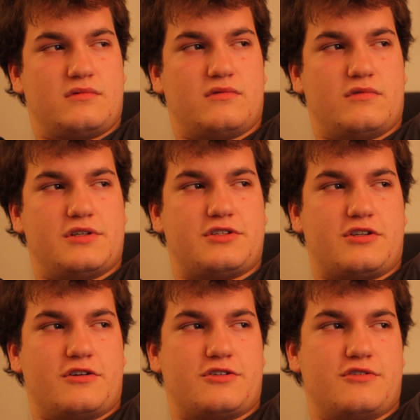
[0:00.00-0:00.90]

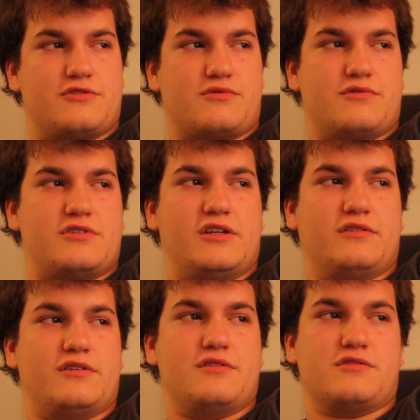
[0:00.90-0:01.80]
Researchers
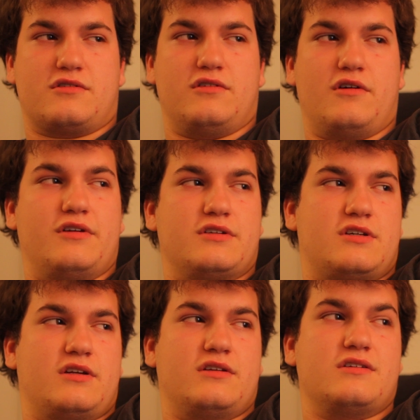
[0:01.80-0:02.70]
routinely use cloning
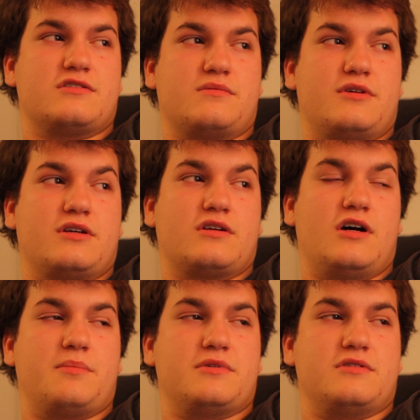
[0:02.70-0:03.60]
techniques to make
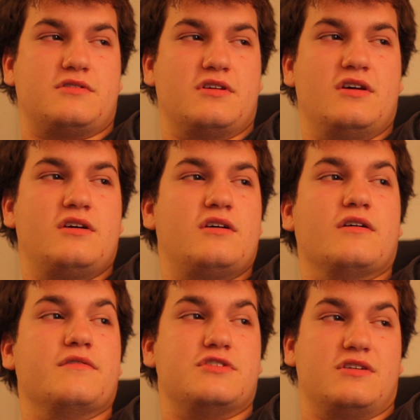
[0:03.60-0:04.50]
copies
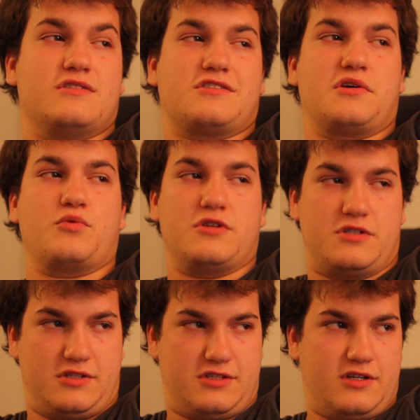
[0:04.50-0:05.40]
of genes they
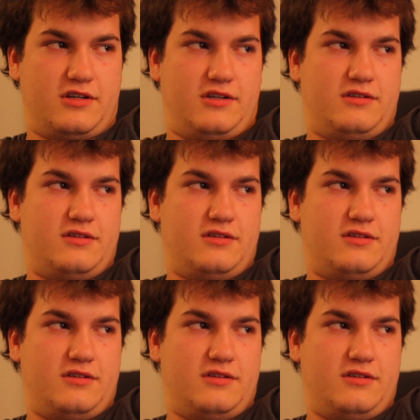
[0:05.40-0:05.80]
wish to study.